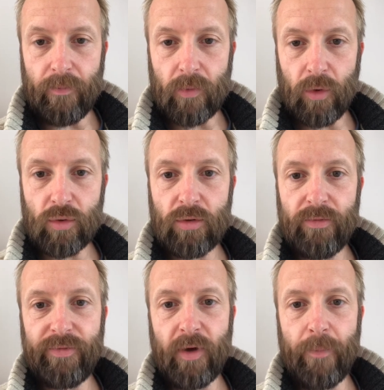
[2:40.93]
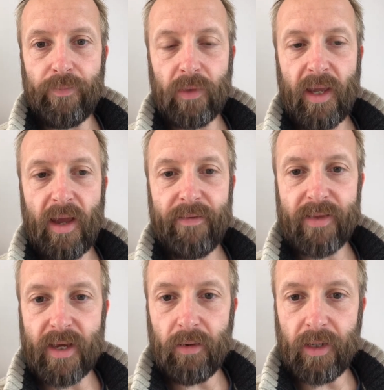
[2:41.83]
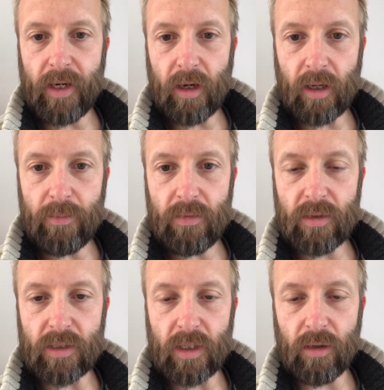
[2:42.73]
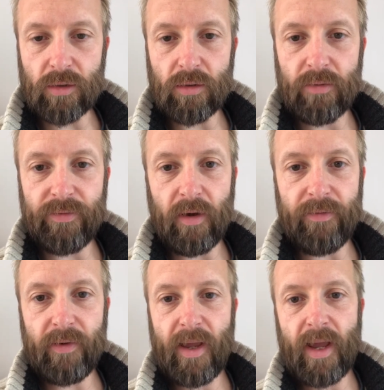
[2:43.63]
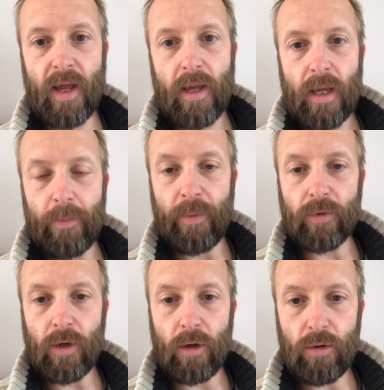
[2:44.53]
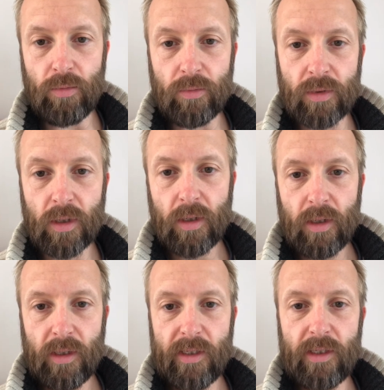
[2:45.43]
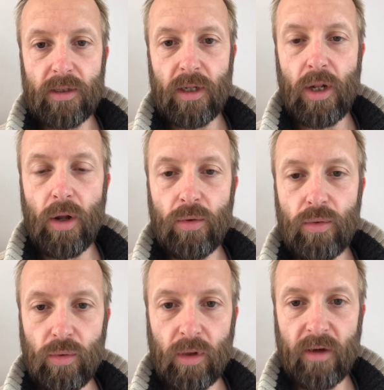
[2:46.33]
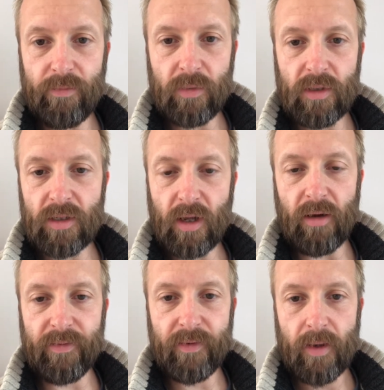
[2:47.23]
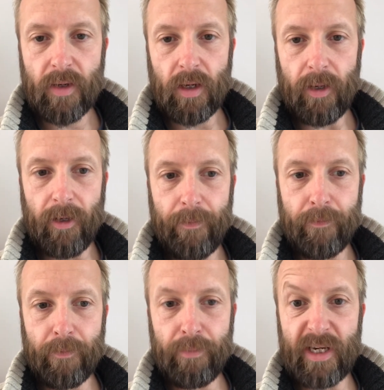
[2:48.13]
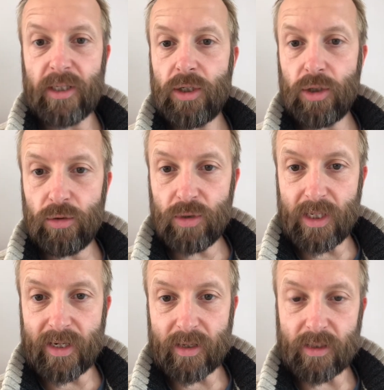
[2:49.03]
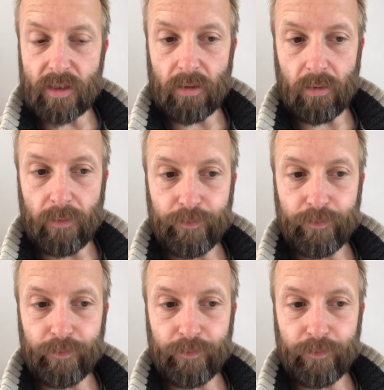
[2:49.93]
Lots of care for the elderly in our community, lots of care in people's homes. This is local government stuff. But it's hugely necessary.